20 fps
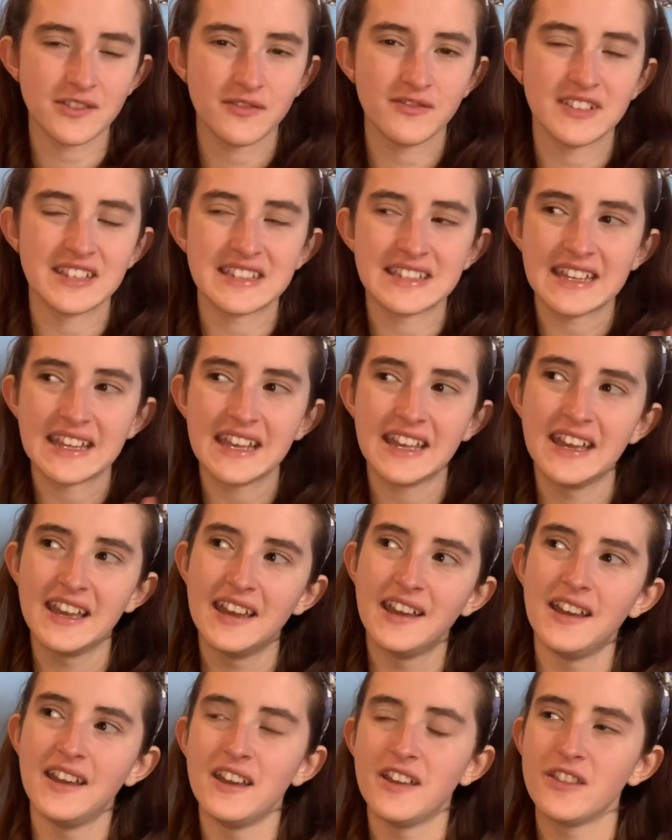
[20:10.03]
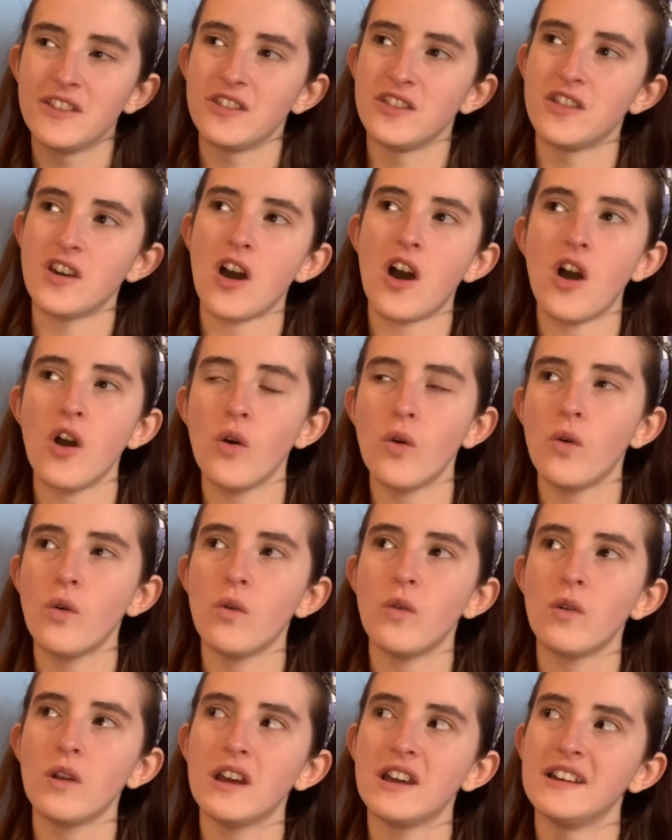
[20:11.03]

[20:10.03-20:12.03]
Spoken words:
Obviously, the whole